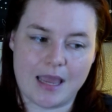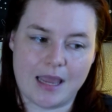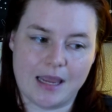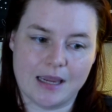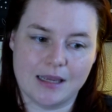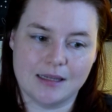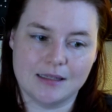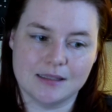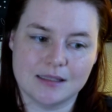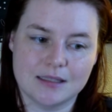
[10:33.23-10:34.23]

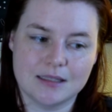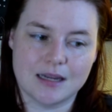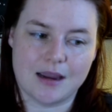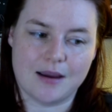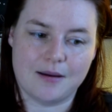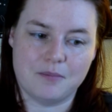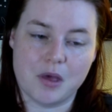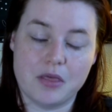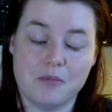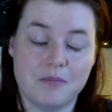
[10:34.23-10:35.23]
and
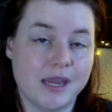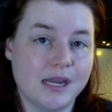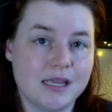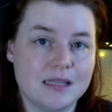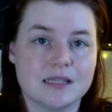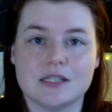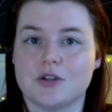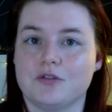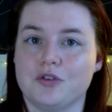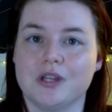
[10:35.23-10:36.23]
The Maidens,
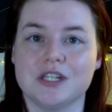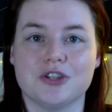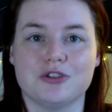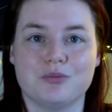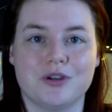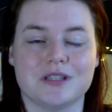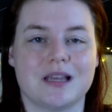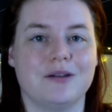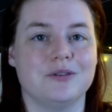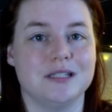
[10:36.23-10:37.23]
so if you liked those
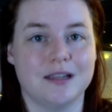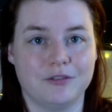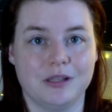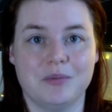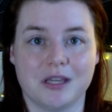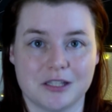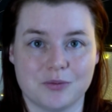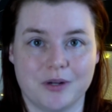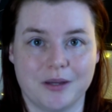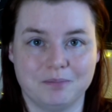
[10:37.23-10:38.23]
books, I would definitely pick
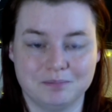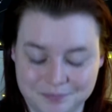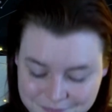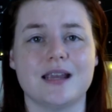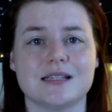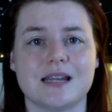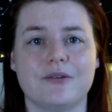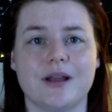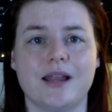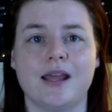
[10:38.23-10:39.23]
this one up. Next,
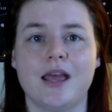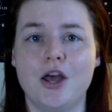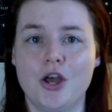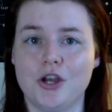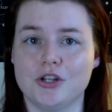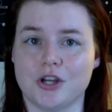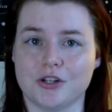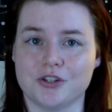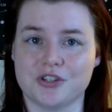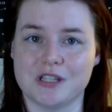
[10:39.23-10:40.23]
I read
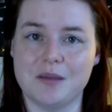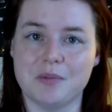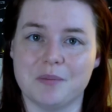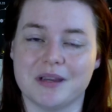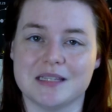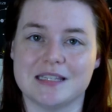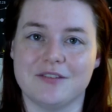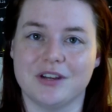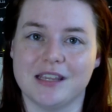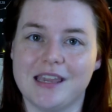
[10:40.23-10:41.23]
Dr. Sleep by
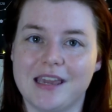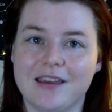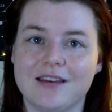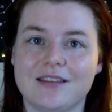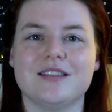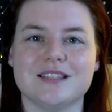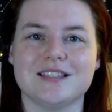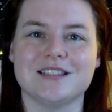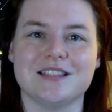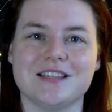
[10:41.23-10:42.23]
Stephen King.
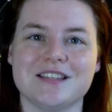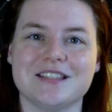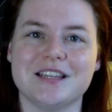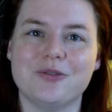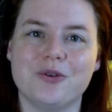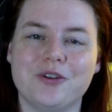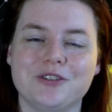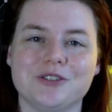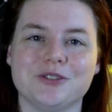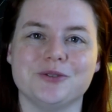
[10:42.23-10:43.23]
This is the
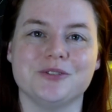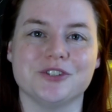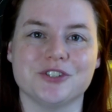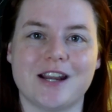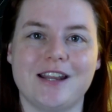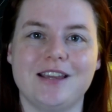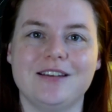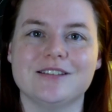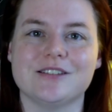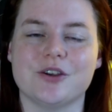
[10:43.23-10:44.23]
sequel to The
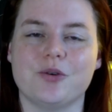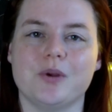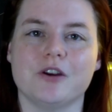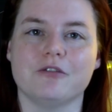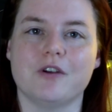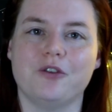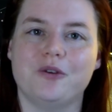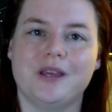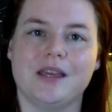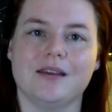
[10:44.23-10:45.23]
Shining, so we are
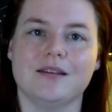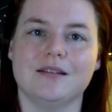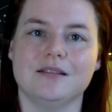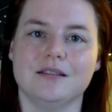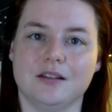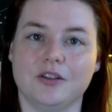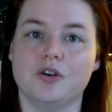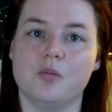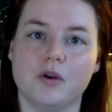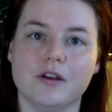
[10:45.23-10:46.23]
following the
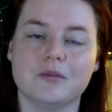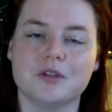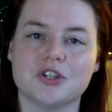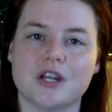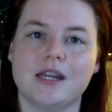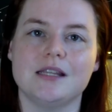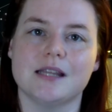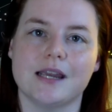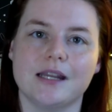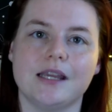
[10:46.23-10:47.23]
little boy from The Shining,
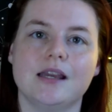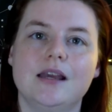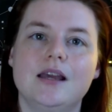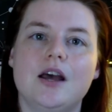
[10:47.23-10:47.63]
Danny,